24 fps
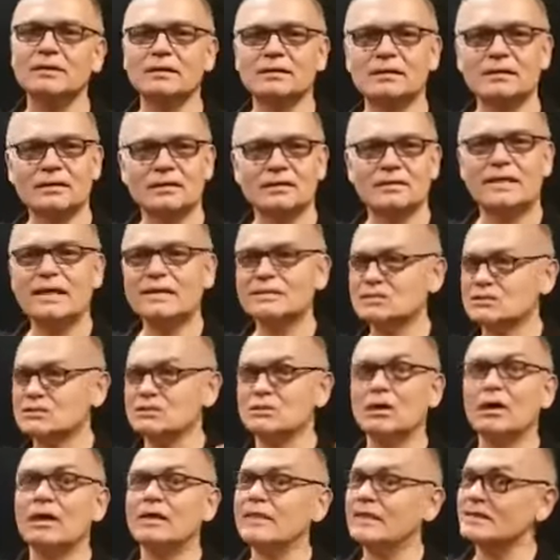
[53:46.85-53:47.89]
that's
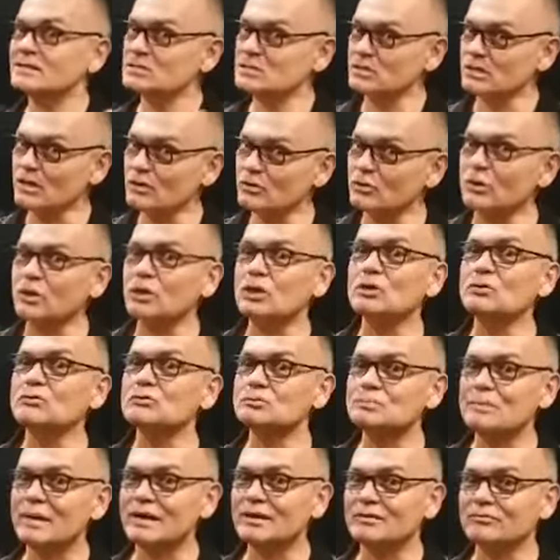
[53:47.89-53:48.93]
that's the other huge
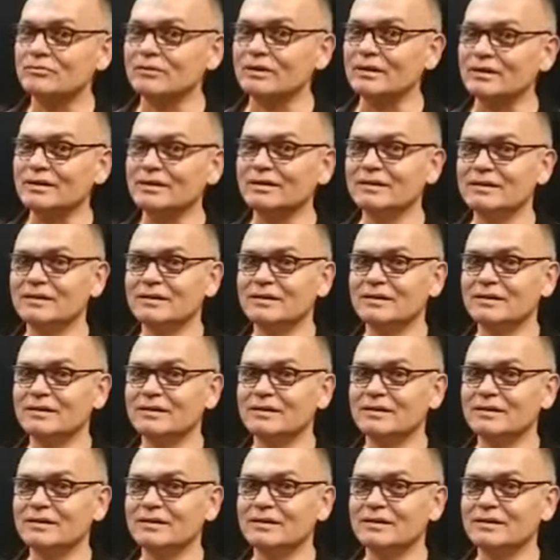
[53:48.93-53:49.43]
benefit. Mm-hmm.